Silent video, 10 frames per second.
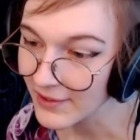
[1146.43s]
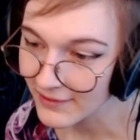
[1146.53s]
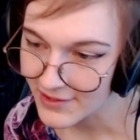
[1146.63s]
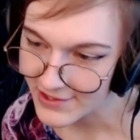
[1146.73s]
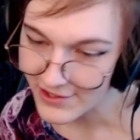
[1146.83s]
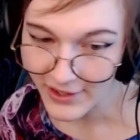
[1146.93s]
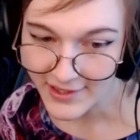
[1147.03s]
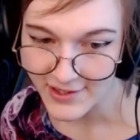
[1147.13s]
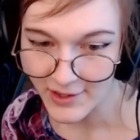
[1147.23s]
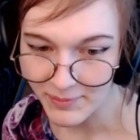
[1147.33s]

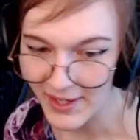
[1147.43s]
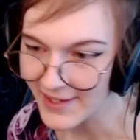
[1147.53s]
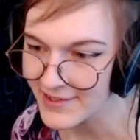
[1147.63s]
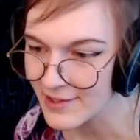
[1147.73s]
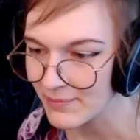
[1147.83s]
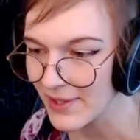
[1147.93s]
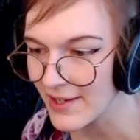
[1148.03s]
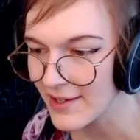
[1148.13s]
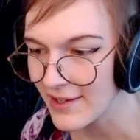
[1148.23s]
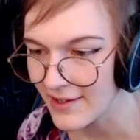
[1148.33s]
structs are passed
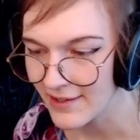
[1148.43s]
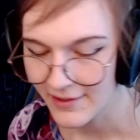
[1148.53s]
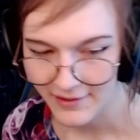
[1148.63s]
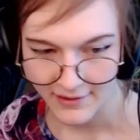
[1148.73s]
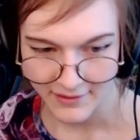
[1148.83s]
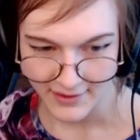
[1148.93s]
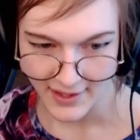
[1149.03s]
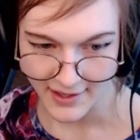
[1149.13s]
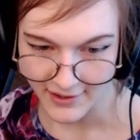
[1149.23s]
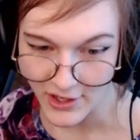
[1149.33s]
by
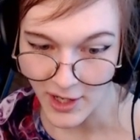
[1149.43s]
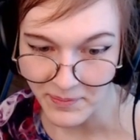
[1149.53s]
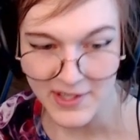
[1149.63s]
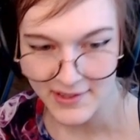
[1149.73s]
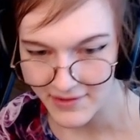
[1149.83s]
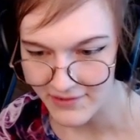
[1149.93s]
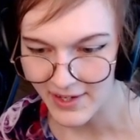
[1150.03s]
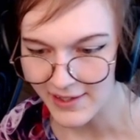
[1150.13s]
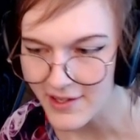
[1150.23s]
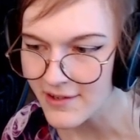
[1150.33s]
copies of the
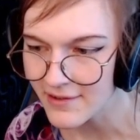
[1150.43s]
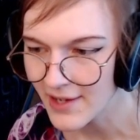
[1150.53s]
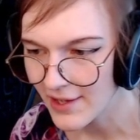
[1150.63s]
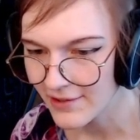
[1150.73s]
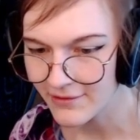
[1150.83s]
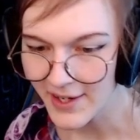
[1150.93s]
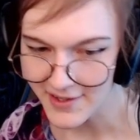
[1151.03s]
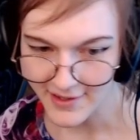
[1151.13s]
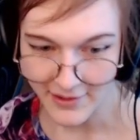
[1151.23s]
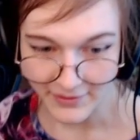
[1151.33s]
value
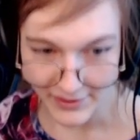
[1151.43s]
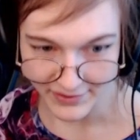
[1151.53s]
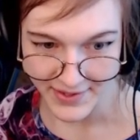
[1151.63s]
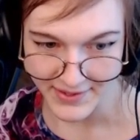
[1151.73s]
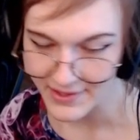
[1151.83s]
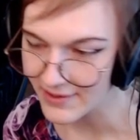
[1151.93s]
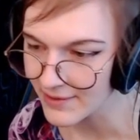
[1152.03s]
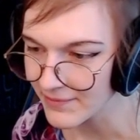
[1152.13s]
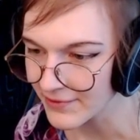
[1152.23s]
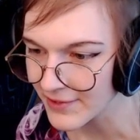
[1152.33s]
rather than a reference to
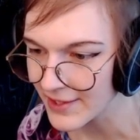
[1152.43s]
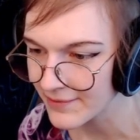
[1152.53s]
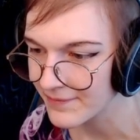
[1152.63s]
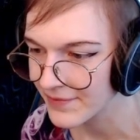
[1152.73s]
them, right?